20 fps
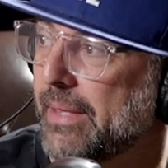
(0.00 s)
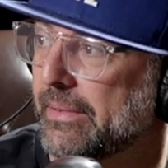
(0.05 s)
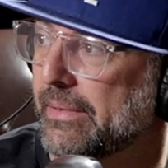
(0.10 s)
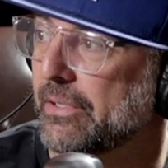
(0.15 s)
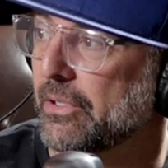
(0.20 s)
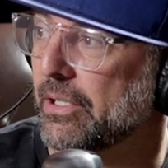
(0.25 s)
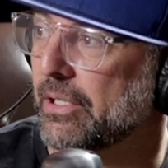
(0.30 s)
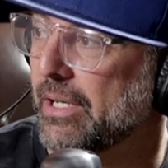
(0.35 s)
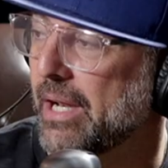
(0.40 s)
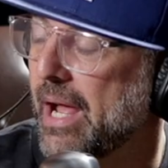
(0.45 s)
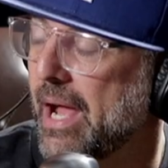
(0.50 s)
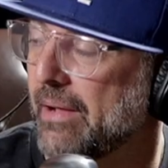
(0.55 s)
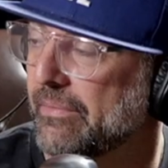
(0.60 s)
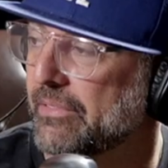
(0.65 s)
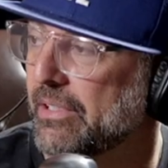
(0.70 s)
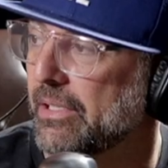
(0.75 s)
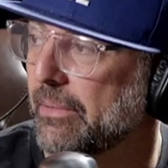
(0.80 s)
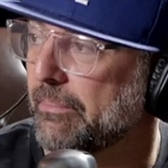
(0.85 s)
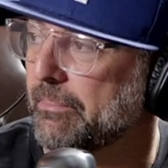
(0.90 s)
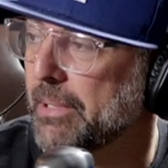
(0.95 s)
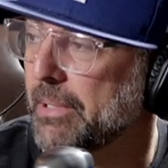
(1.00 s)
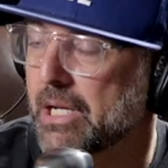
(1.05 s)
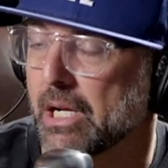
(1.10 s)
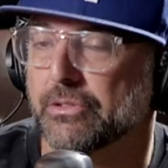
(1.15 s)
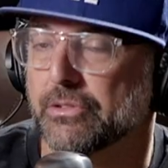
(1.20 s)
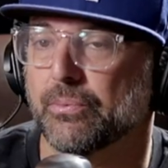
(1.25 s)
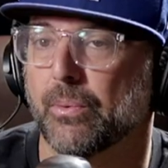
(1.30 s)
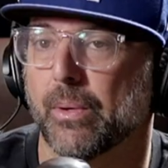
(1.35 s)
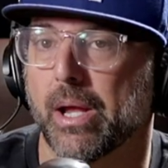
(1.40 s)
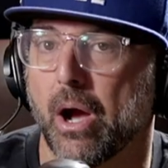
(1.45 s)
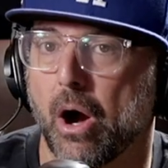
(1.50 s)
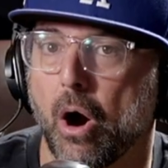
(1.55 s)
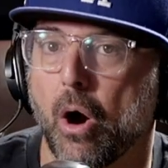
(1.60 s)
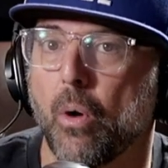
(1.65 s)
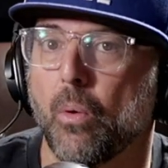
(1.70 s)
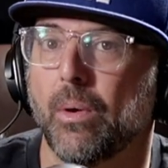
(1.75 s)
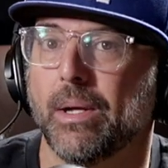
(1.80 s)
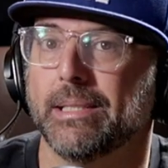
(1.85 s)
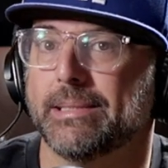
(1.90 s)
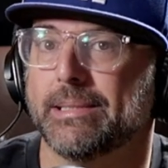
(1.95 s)
they're going to have to, because we
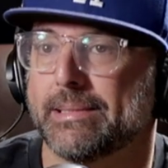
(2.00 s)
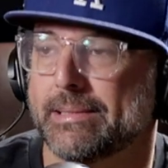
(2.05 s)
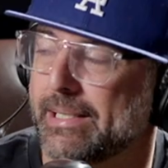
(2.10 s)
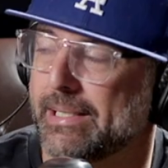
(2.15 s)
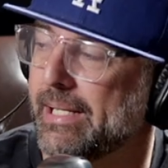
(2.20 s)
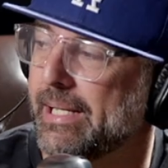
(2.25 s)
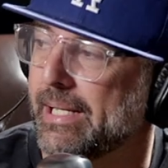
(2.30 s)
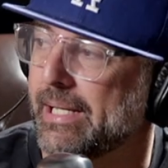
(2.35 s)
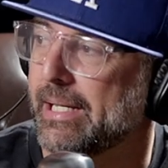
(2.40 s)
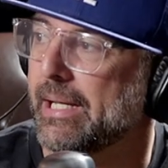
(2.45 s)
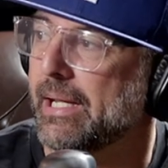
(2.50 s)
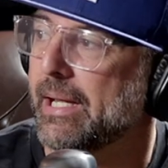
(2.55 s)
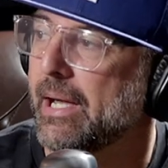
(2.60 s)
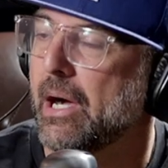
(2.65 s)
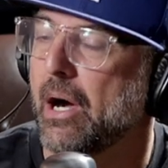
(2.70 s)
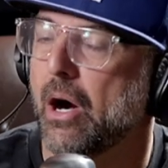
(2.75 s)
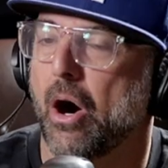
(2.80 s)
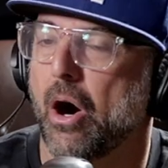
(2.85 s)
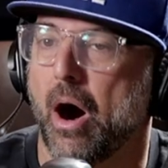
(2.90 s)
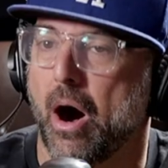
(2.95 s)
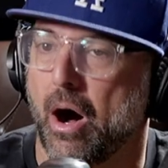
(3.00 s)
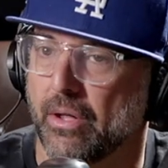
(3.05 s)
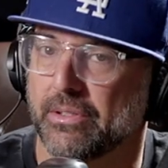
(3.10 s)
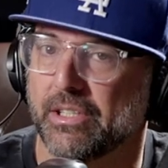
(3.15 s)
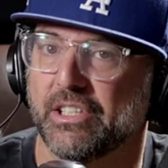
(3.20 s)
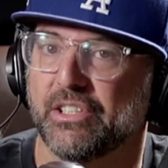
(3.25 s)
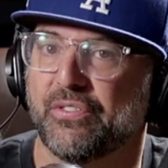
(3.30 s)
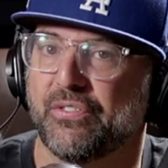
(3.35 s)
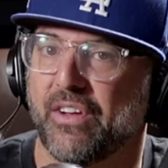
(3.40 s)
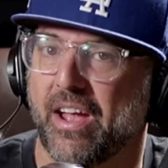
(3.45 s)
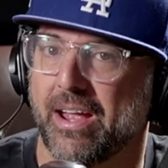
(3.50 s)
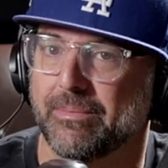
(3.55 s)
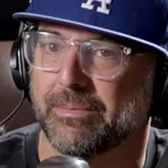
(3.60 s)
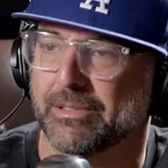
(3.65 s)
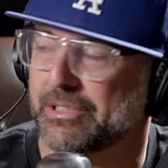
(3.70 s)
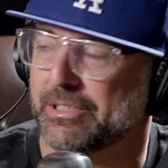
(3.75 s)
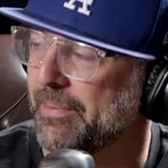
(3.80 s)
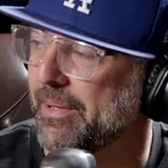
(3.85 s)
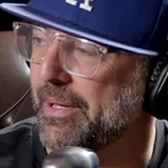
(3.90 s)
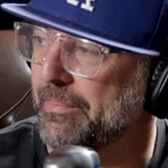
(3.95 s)
always see all these famous
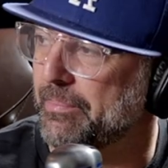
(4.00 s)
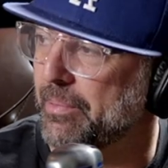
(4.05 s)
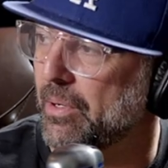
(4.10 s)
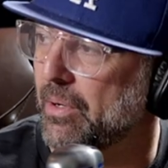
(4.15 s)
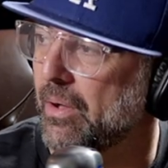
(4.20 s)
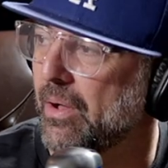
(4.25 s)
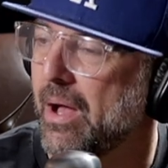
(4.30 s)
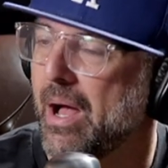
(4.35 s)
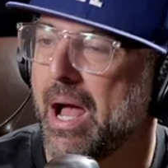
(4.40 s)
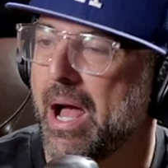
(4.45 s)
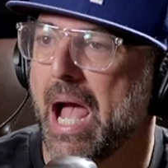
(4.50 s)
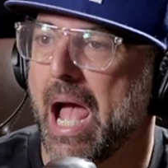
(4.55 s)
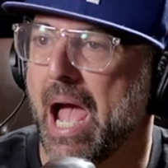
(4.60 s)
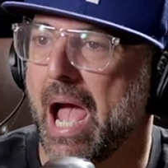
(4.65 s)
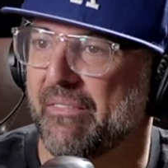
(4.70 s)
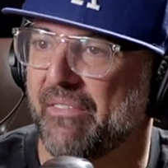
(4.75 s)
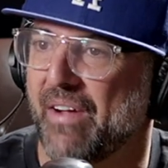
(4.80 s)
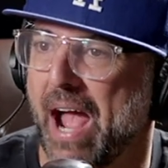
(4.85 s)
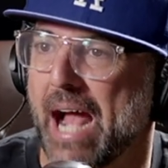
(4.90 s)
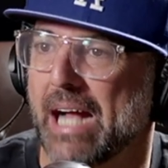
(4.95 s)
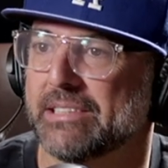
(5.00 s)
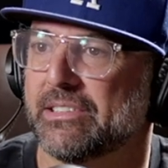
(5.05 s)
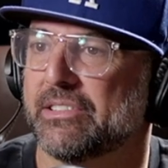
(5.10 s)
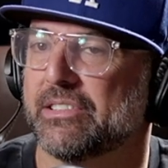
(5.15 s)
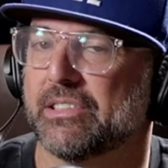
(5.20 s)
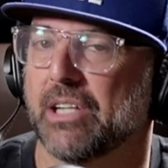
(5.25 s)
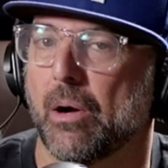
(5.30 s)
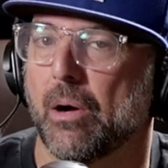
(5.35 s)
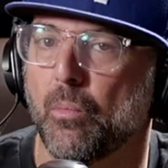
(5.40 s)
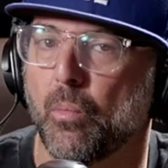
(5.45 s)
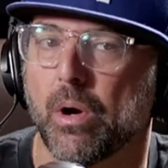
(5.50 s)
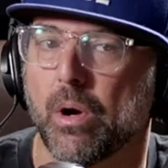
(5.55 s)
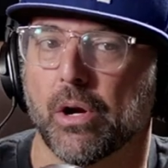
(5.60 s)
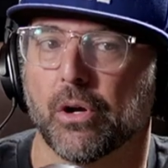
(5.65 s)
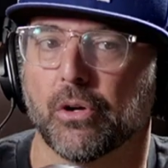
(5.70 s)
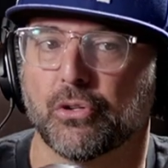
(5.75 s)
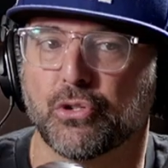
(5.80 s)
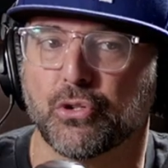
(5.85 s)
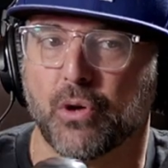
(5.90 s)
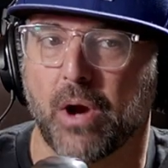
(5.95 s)
people have had some weird
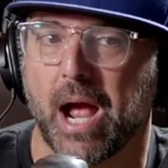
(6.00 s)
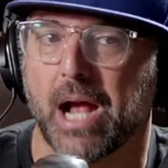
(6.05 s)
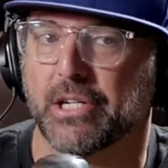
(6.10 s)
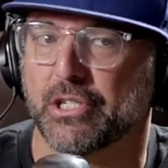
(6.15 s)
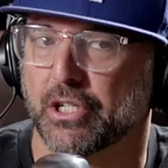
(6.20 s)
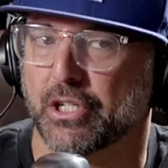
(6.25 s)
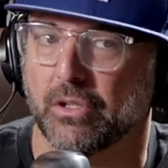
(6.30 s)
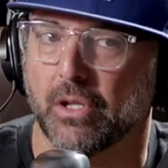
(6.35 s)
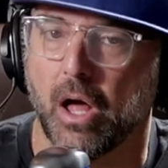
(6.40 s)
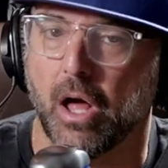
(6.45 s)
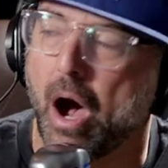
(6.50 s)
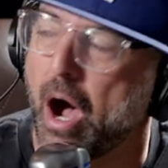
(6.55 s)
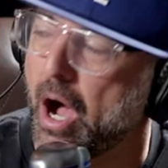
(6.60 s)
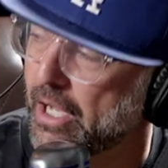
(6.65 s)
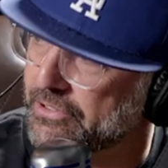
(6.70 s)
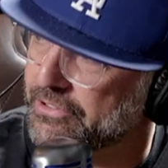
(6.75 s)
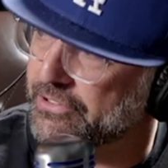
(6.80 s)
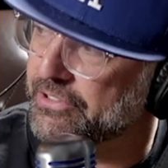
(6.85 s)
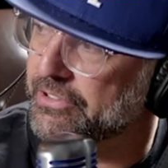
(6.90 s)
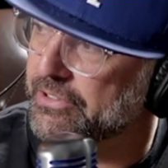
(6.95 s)
tragic loss.